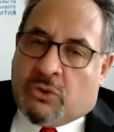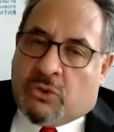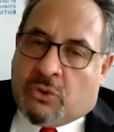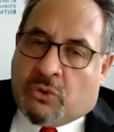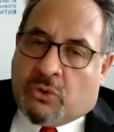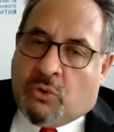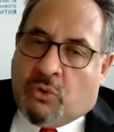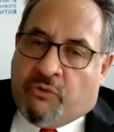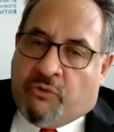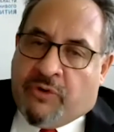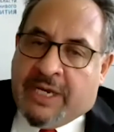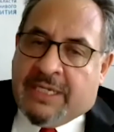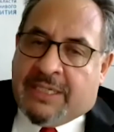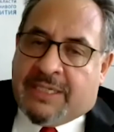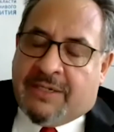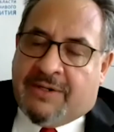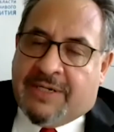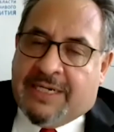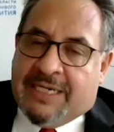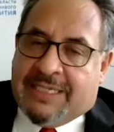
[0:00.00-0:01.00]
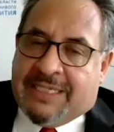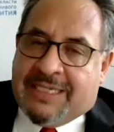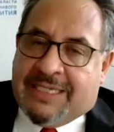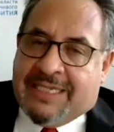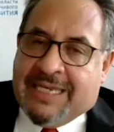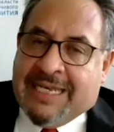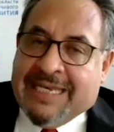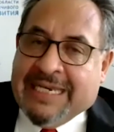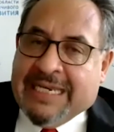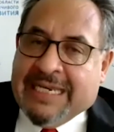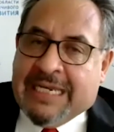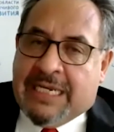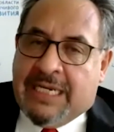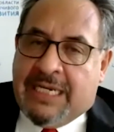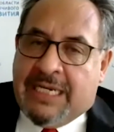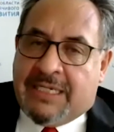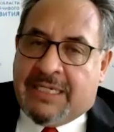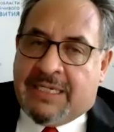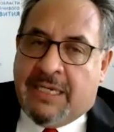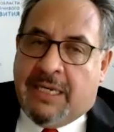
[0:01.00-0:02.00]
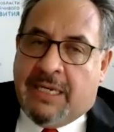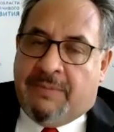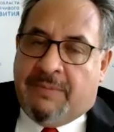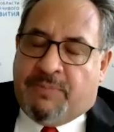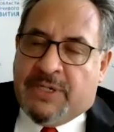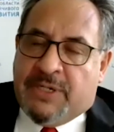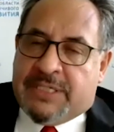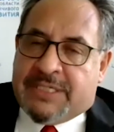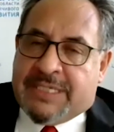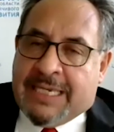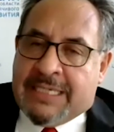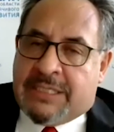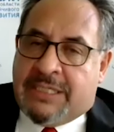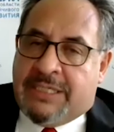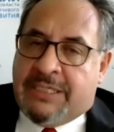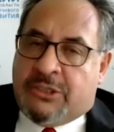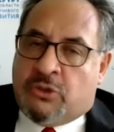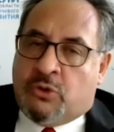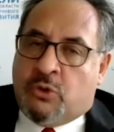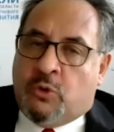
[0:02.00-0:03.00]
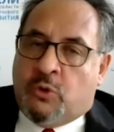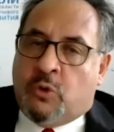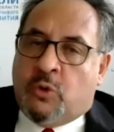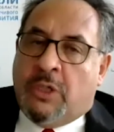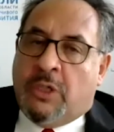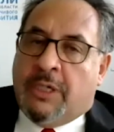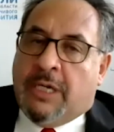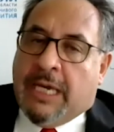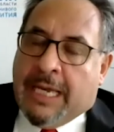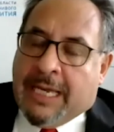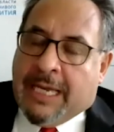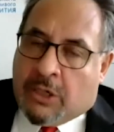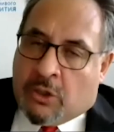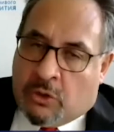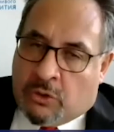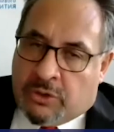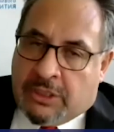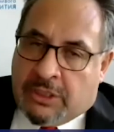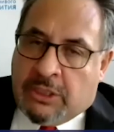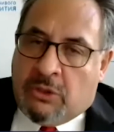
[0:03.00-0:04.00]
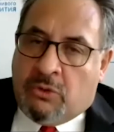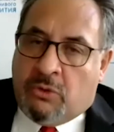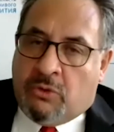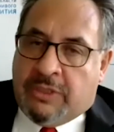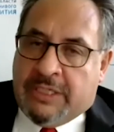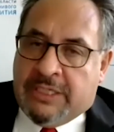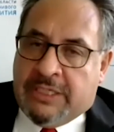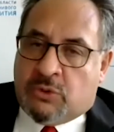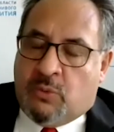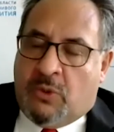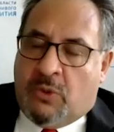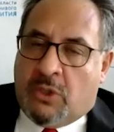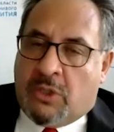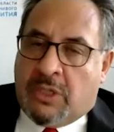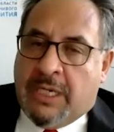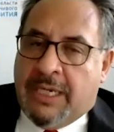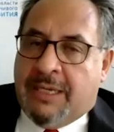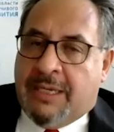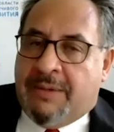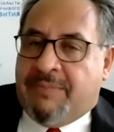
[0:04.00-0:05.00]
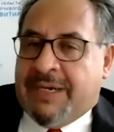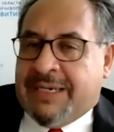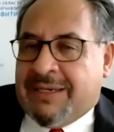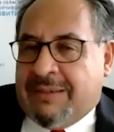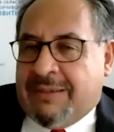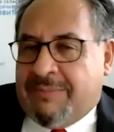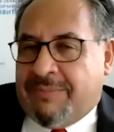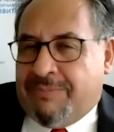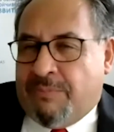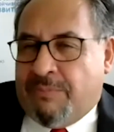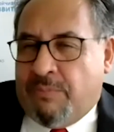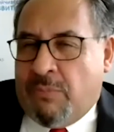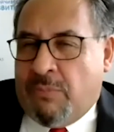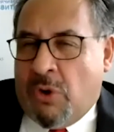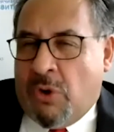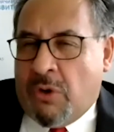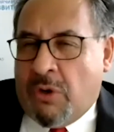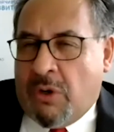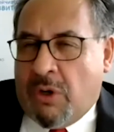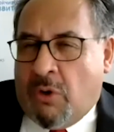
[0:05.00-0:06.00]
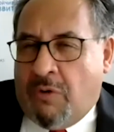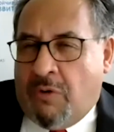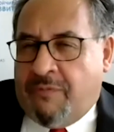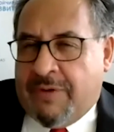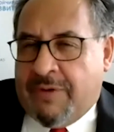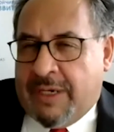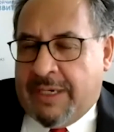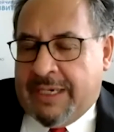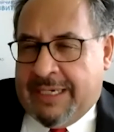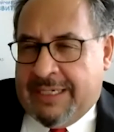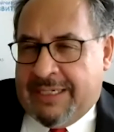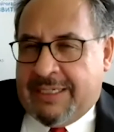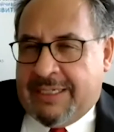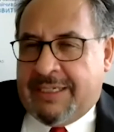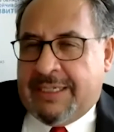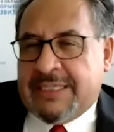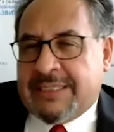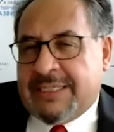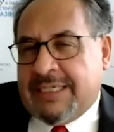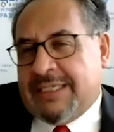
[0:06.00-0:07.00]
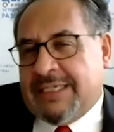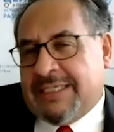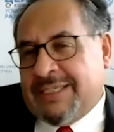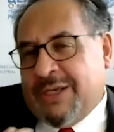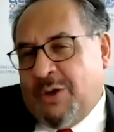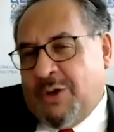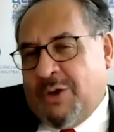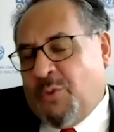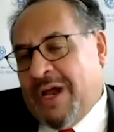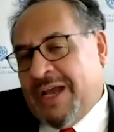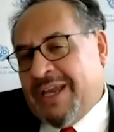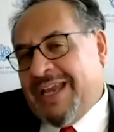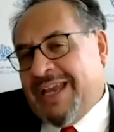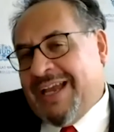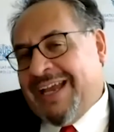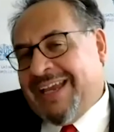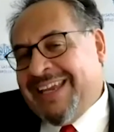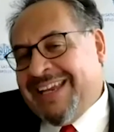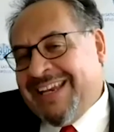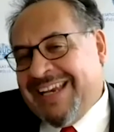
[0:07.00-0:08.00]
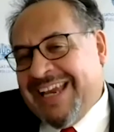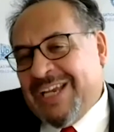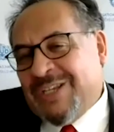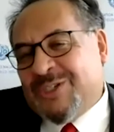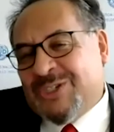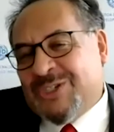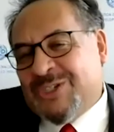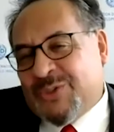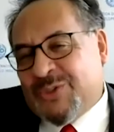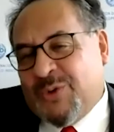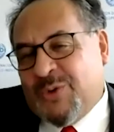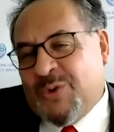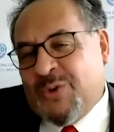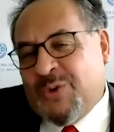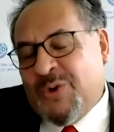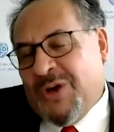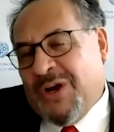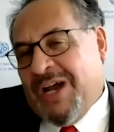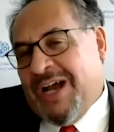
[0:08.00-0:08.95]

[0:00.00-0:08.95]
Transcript: to reiterate the need precisely to continue this work. But moreover, and this is why I engage so